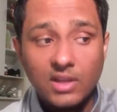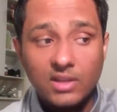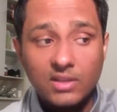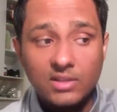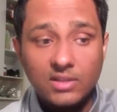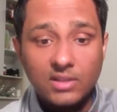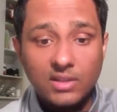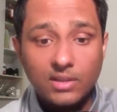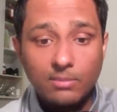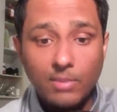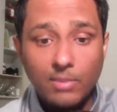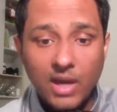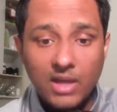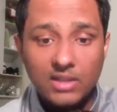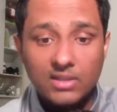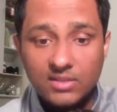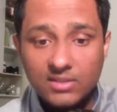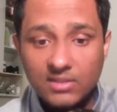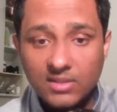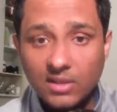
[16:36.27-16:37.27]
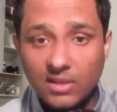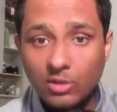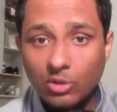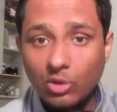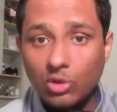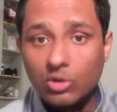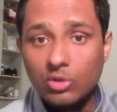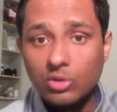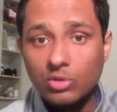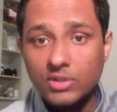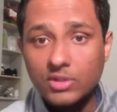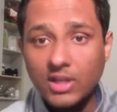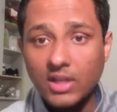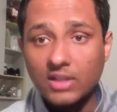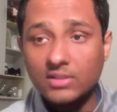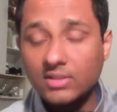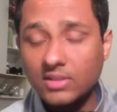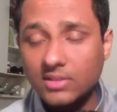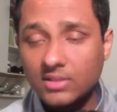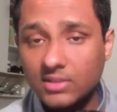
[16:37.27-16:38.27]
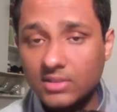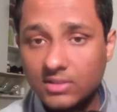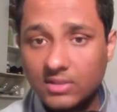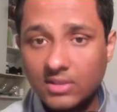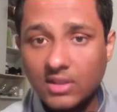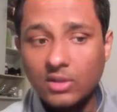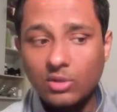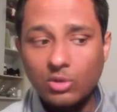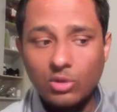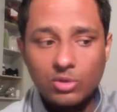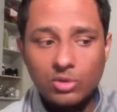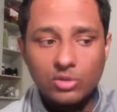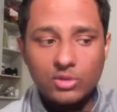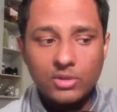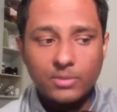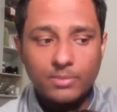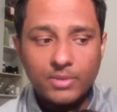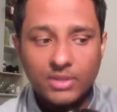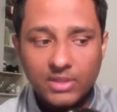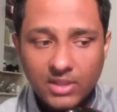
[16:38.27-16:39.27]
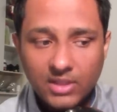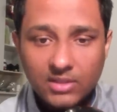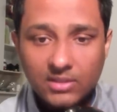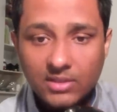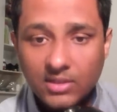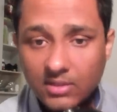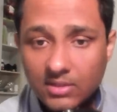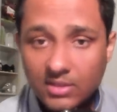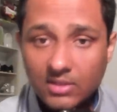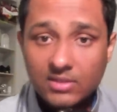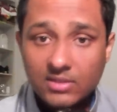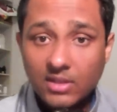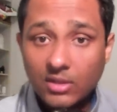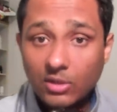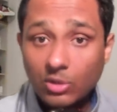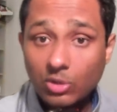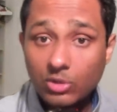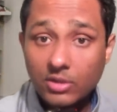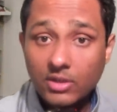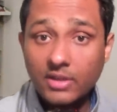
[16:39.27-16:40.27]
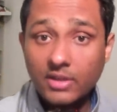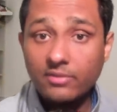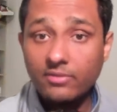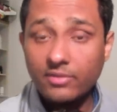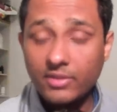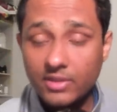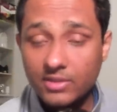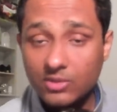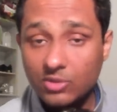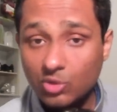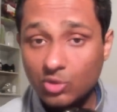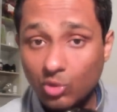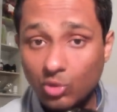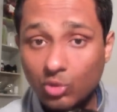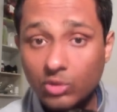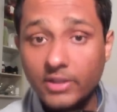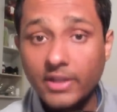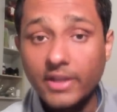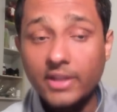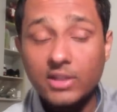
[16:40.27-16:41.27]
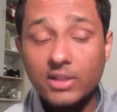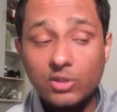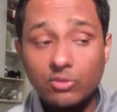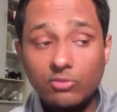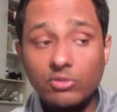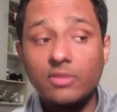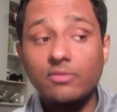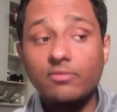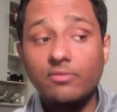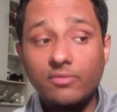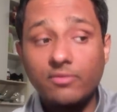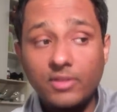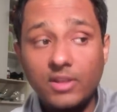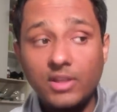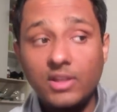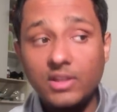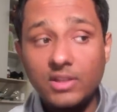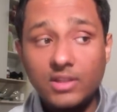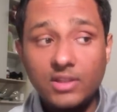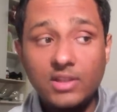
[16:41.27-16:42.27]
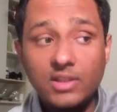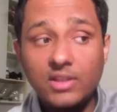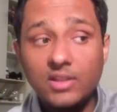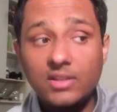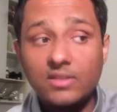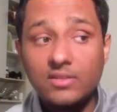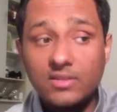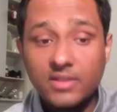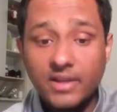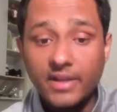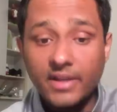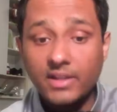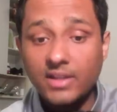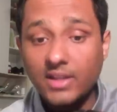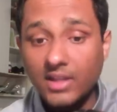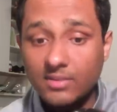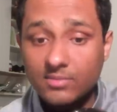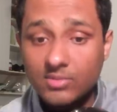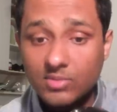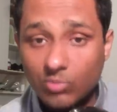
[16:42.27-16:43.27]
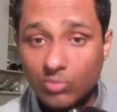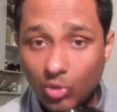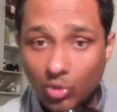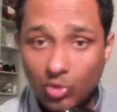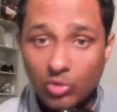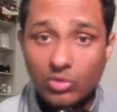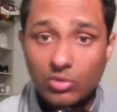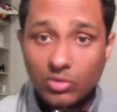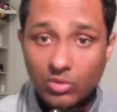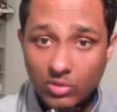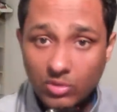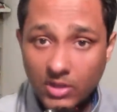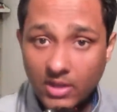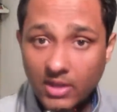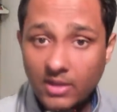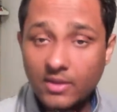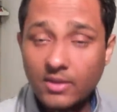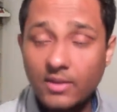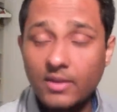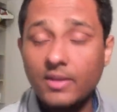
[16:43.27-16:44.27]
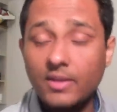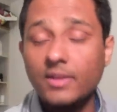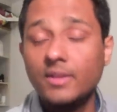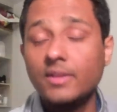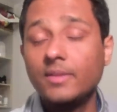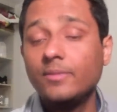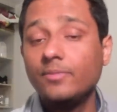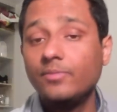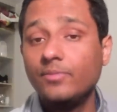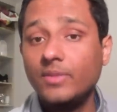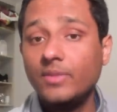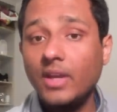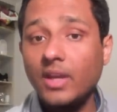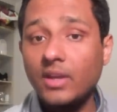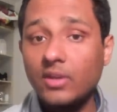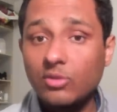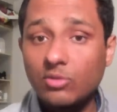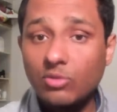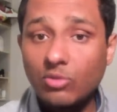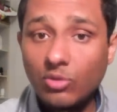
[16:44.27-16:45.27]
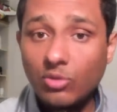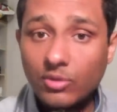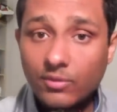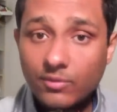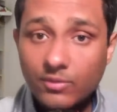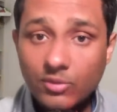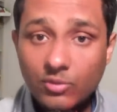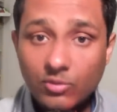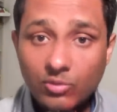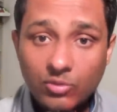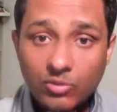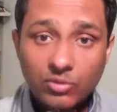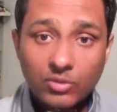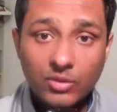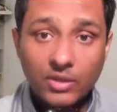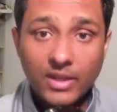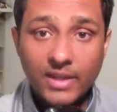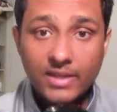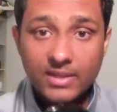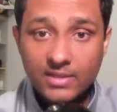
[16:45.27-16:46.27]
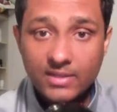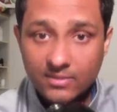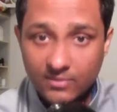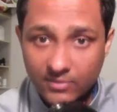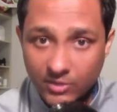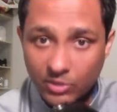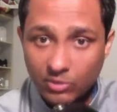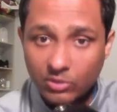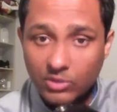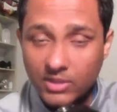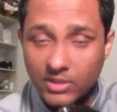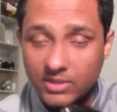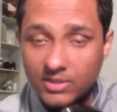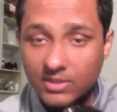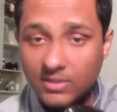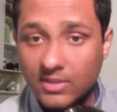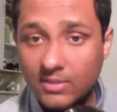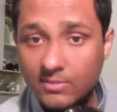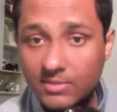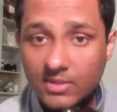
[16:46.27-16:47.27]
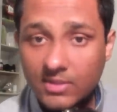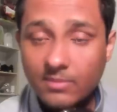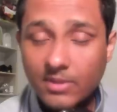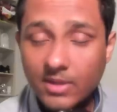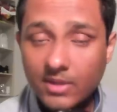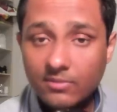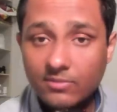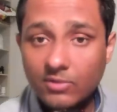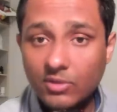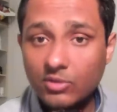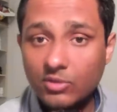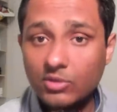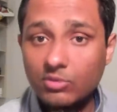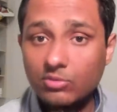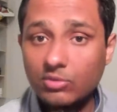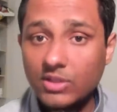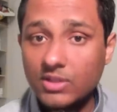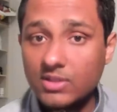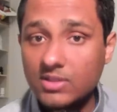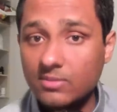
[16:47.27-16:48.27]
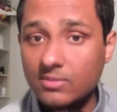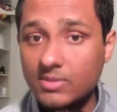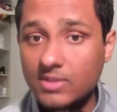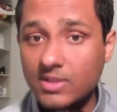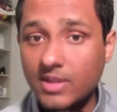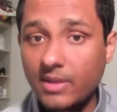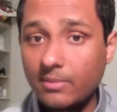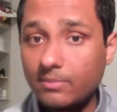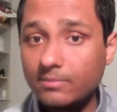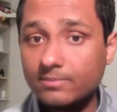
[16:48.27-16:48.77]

the mahadasha lord or the antardasha lord or the pratyantar dasha lord if it is so then you will feel these 10 times more okay there you go if you like this video click the thumbs up and if you're new then subscribe